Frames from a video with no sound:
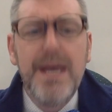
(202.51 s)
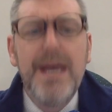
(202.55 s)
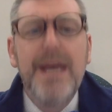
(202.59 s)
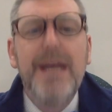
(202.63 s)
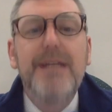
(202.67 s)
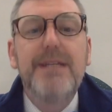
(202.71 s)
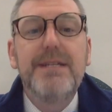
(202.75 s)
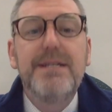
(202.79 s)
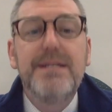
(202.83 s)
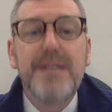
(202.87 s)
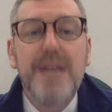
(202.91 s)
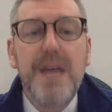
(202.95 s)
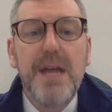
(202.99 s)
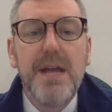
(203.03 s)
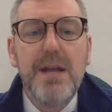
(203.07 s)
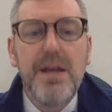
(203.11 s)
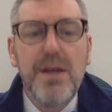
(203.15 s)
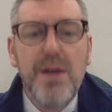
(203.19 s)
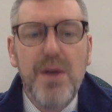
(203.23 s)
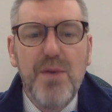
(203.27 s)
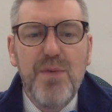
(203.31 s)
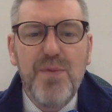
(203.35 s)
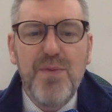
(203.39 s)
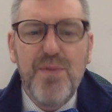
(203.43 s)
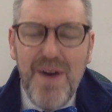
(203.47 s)
Instead,
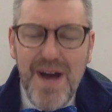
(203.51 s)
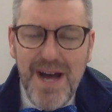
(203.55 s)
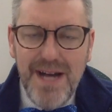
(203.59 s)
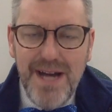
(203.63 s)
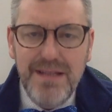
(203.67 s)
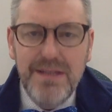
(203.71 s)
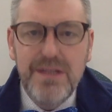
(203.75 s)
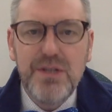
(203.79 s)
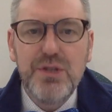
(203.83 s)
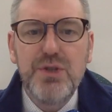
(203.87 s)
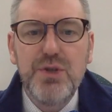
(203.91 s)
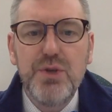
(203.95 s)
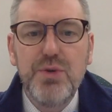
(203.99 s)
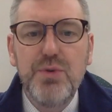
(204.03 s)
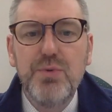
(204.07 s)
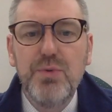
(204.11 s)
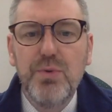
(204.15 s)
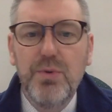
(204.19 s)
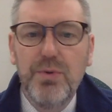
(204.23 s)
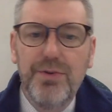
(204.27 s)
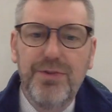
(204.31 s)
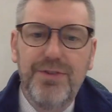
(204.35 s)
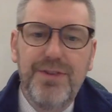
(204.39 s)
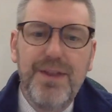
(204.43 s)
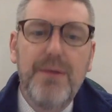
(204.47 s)
find the
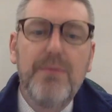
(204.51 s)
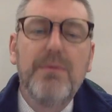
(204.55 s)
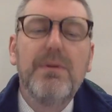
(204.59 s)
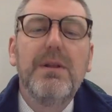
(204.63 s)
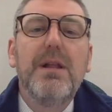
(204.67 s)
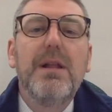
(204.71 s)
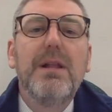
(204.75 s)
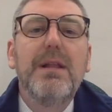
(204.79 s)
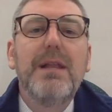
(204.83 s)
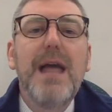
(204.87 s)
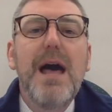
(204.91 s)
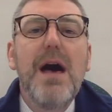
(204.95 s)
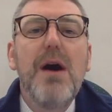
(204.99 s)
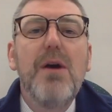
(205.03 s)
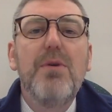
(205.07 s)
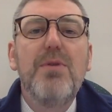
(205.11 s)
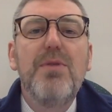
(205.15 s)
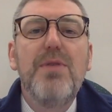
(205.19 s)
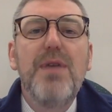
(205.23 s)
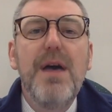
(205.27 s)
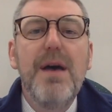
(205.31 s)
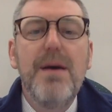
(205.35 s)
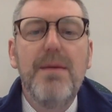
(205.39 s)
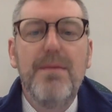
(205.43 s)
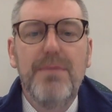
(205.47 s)
tools that will allow
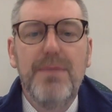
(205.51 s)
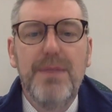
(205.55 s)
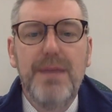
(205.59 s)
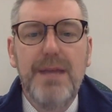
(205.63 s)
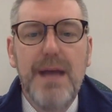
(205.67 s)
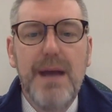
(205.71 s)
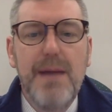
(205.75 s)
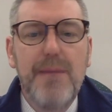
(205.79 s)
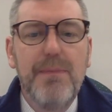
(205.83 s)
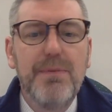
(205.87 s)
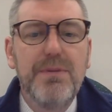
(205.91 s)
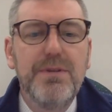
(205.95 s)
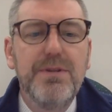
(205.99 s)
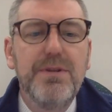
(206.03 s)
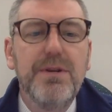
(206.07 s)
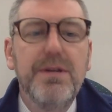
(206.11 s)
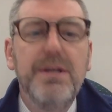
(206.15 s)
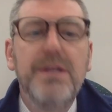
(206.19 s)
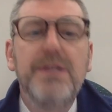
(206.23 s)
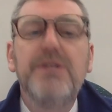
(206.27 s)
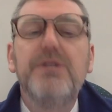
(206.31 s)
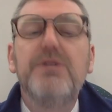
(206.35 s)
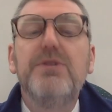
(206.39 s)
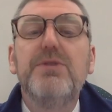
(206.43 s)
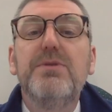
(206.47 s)
them the opportunity
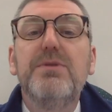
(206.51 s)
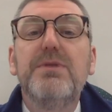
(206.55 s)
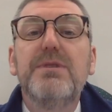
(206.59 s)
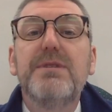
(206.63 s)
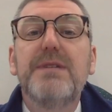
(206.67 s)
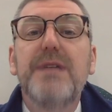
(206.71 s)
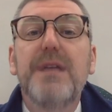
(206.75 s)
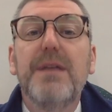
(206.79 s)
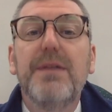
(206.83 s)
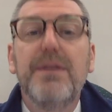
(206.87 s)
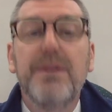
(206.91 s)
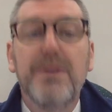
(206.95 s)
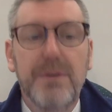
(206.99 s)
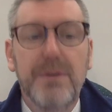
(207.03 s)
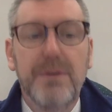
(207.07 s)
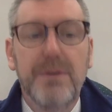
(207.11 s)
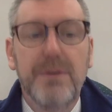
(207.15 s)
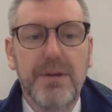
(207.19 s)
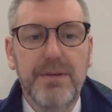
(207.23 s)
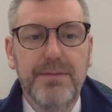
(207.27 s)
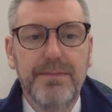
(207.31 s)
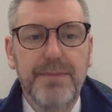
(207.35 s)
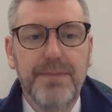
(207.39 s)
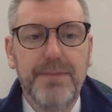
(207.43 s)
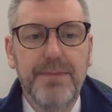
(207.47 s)
to do this on their
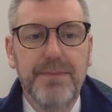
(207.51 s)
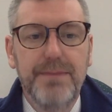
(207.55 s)
own.